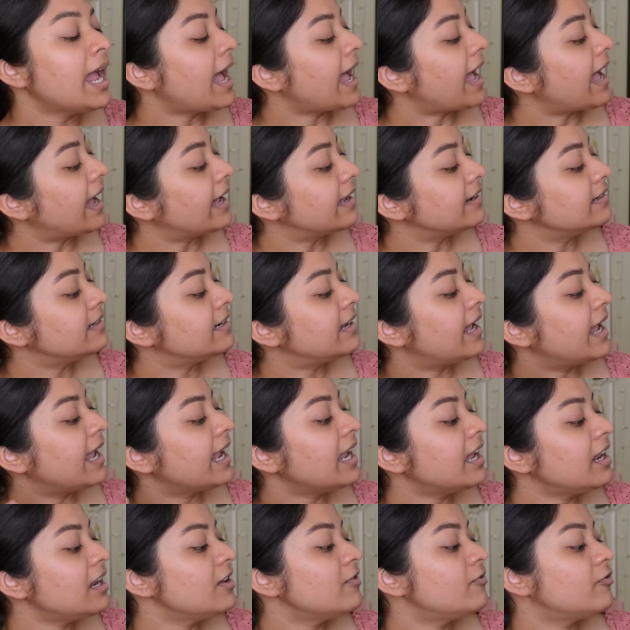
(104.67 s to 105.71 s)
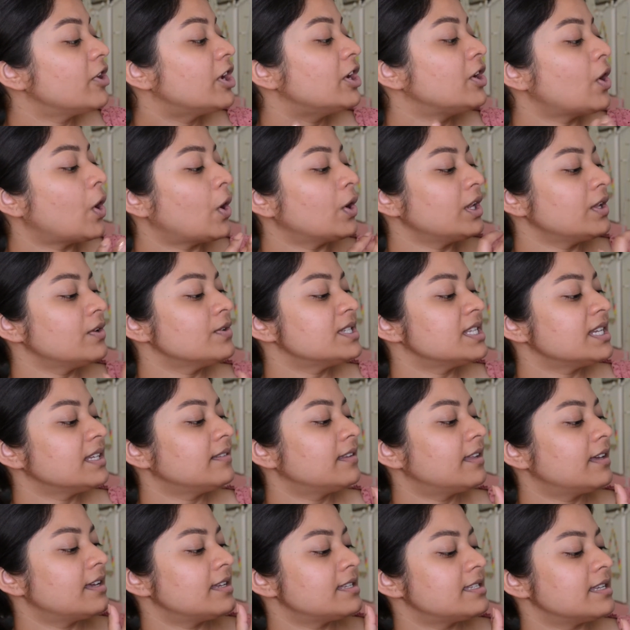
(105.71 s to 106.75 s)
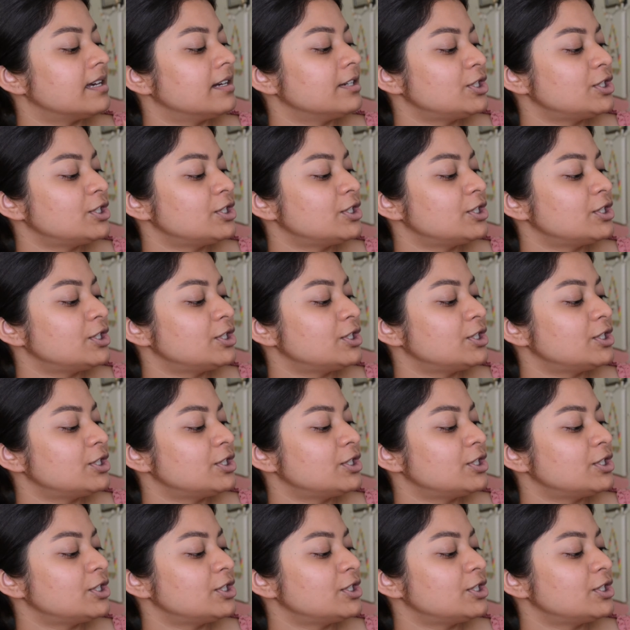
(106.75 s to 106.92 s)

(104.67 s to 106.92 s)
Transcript: And again, if you're not using this